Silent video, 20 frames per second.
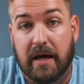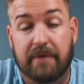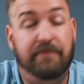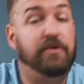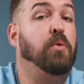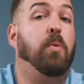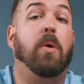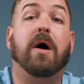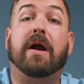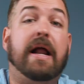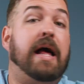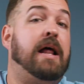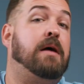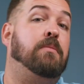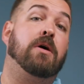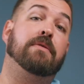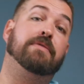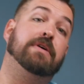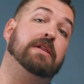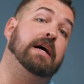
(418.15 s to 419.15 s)
If you want an
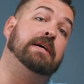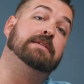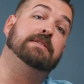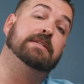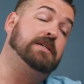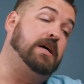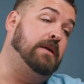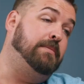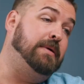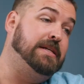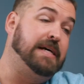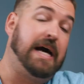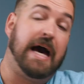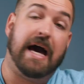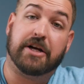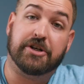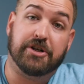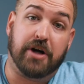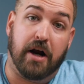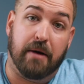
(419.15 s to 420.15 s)
anamorphic lens that's gonna be
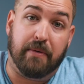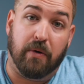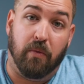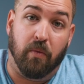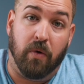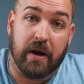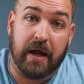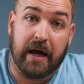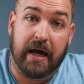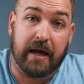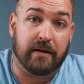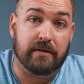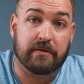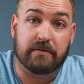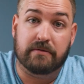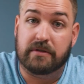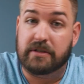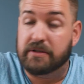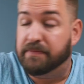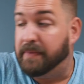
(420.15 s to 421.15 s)
tack sharp at
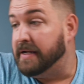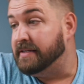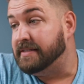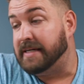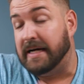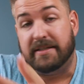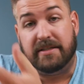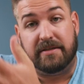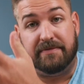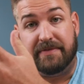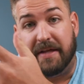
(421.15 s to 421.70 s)
1.8, spend tens